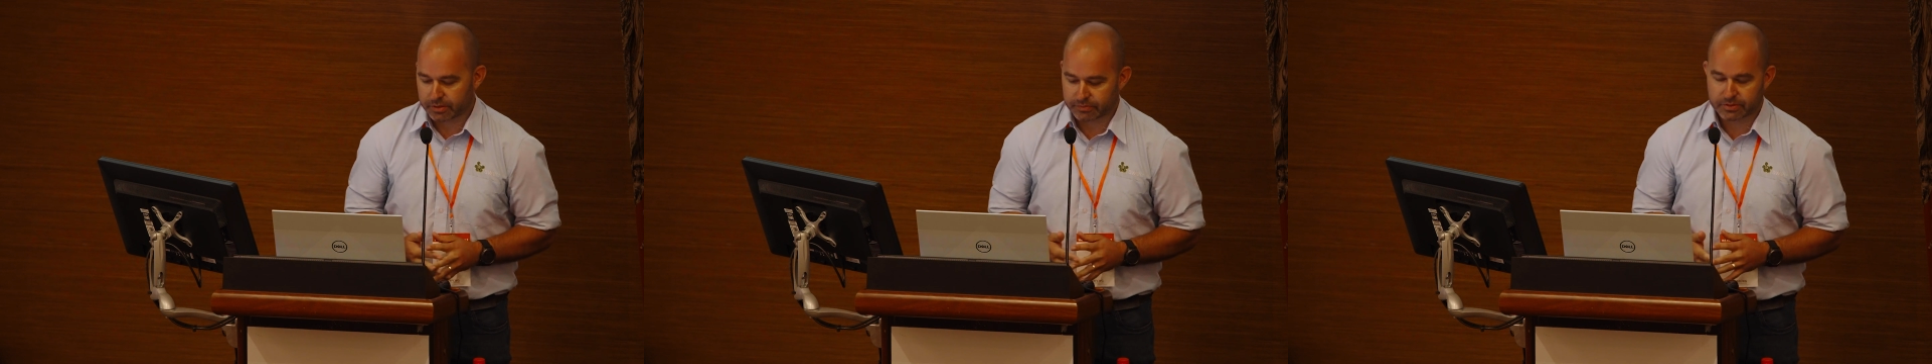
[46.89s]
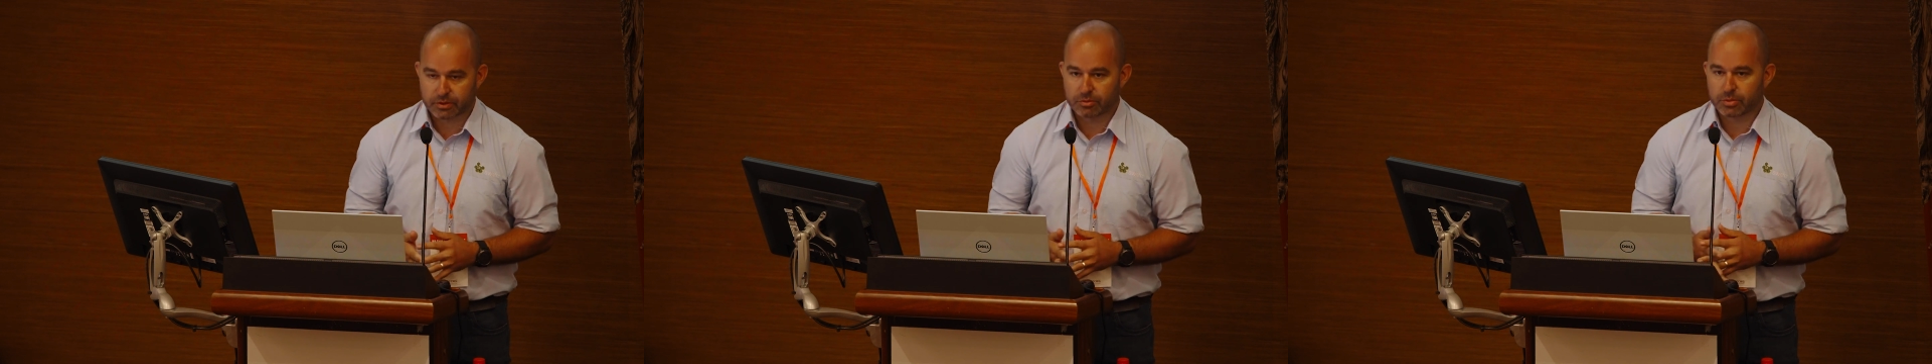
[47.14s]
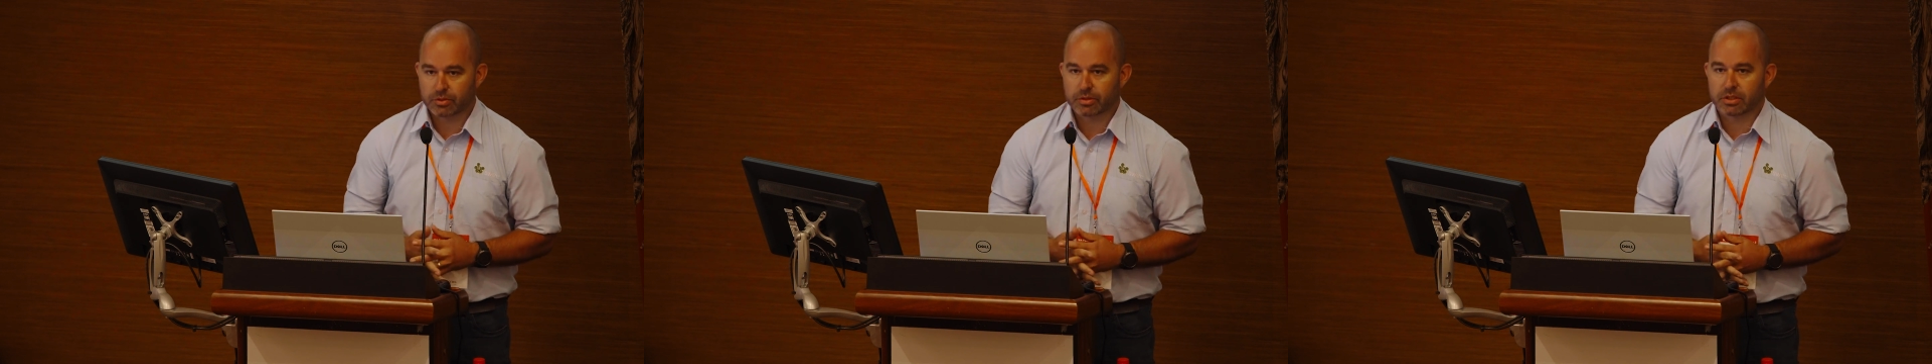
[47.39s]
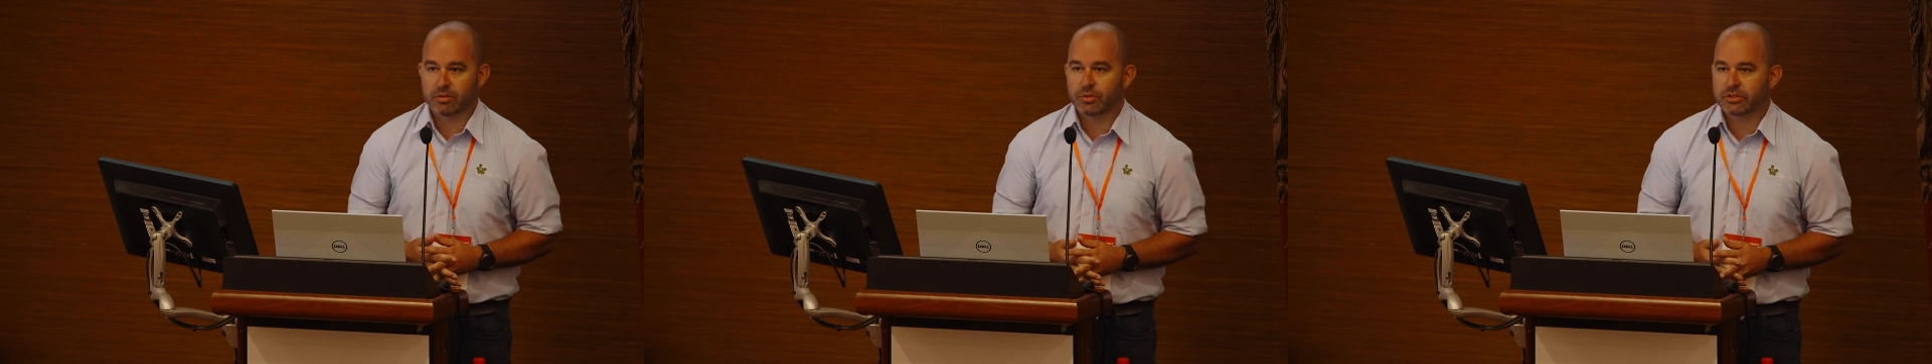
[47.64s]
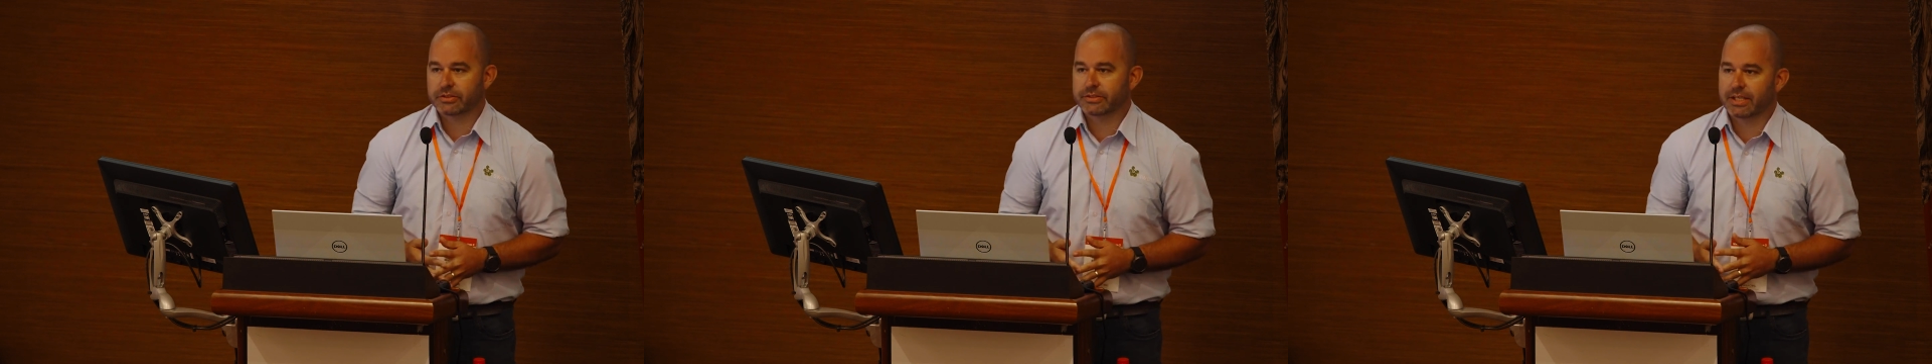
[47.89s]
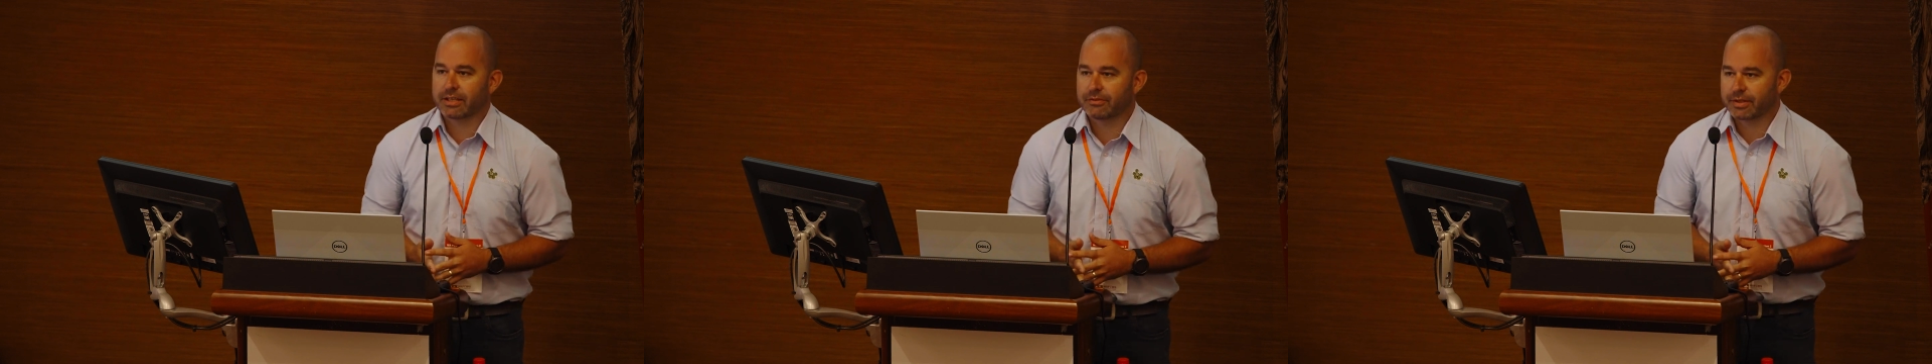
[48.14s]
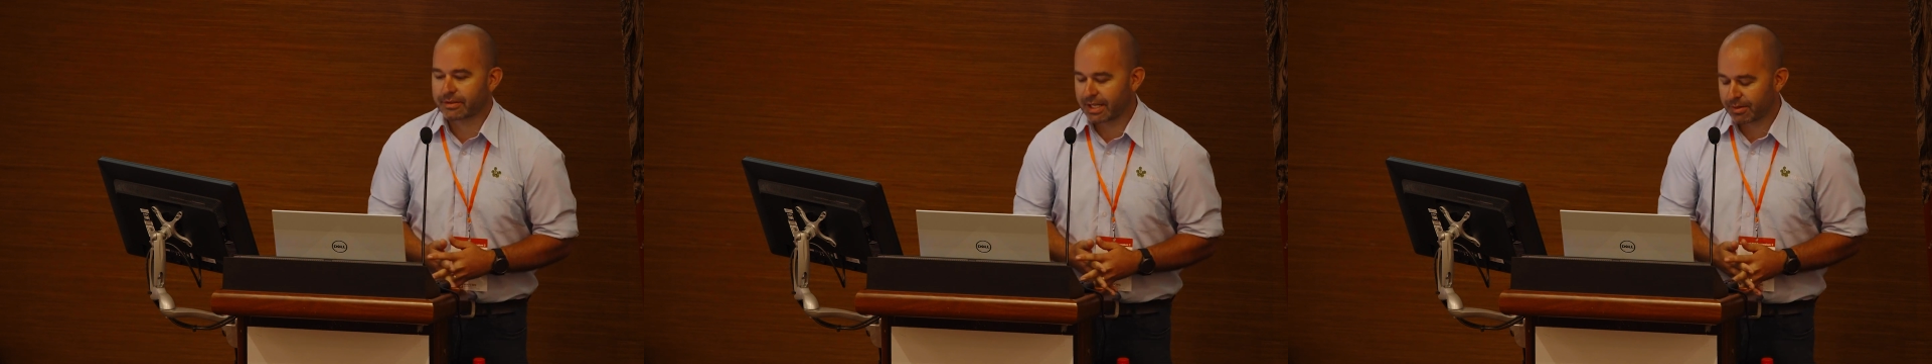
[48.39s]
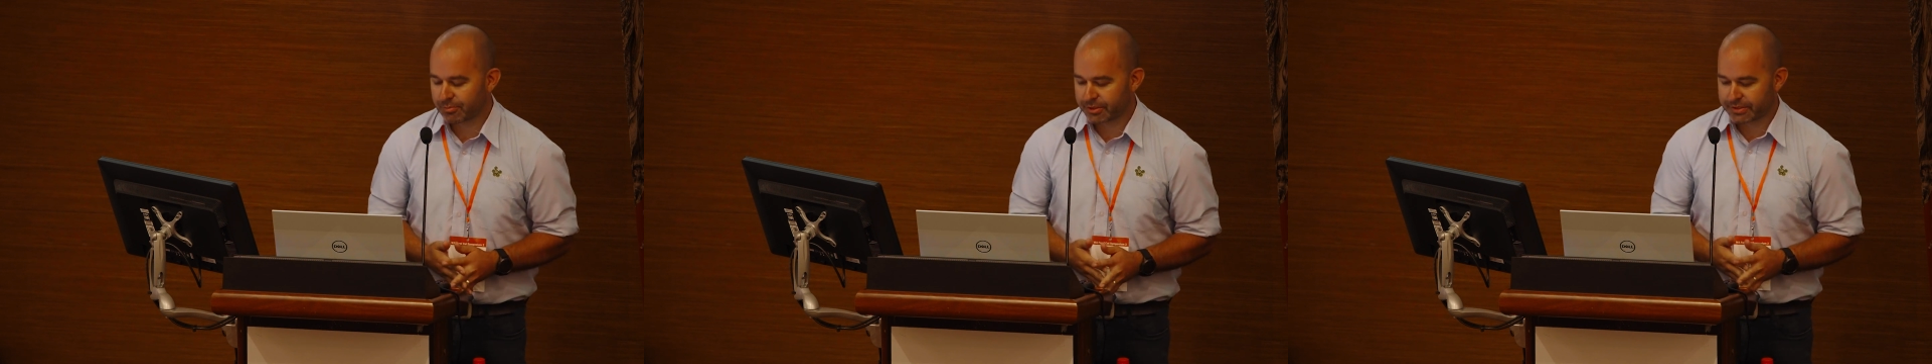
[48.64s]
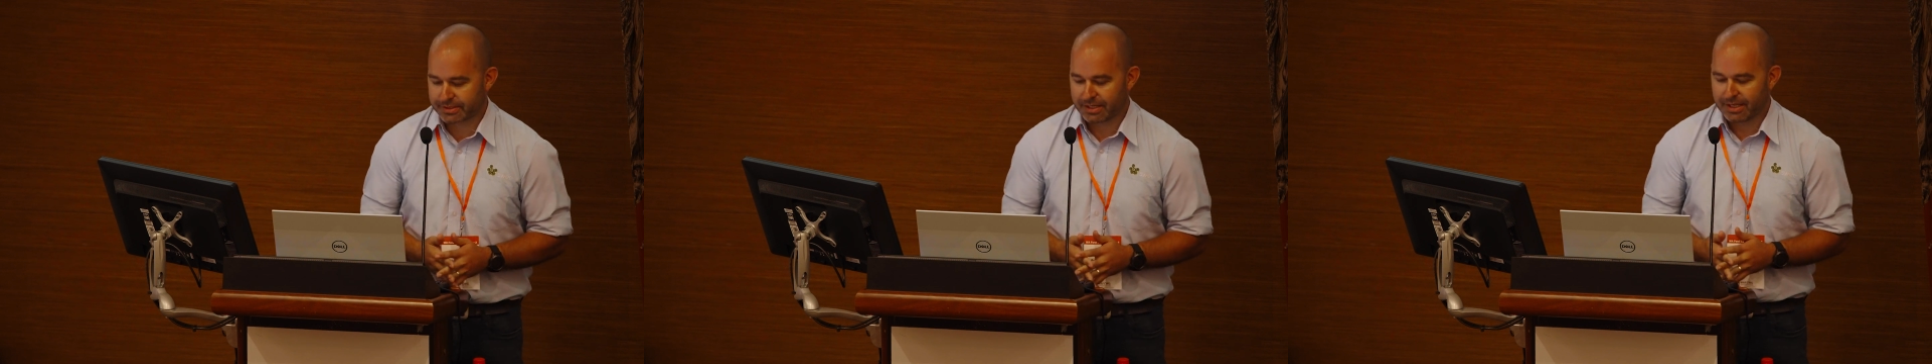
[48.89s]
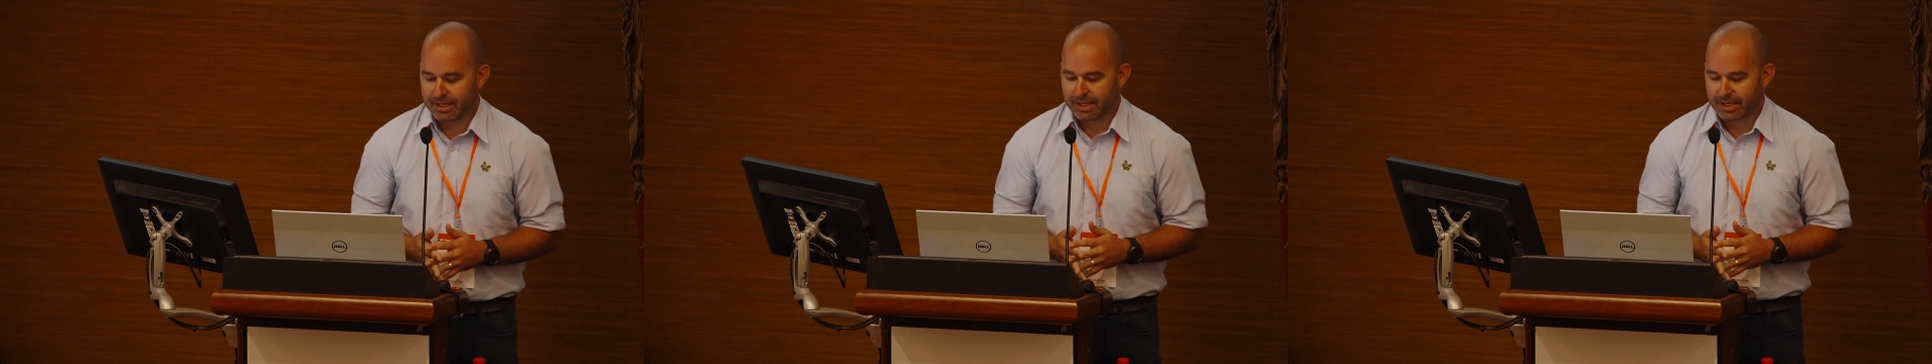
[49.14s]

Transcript: over 2 million images out of our cameras,